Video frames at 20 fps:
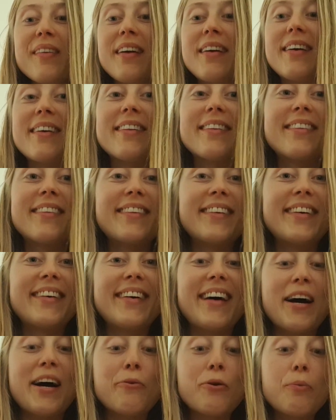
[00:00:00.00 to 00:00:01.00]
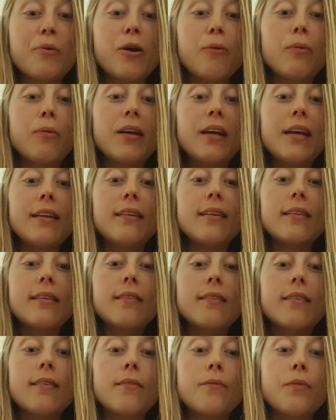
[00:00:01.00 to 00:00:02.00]
and uh, I will probably eat
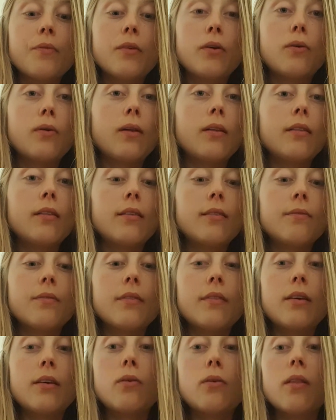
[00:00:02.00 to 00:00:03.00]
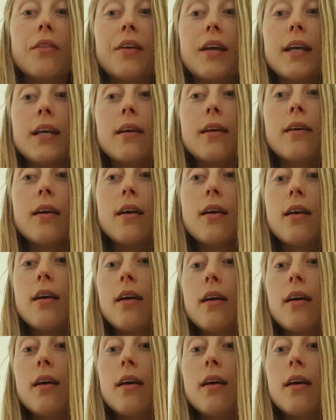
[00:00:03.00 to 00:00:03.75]
it, all the whole thing.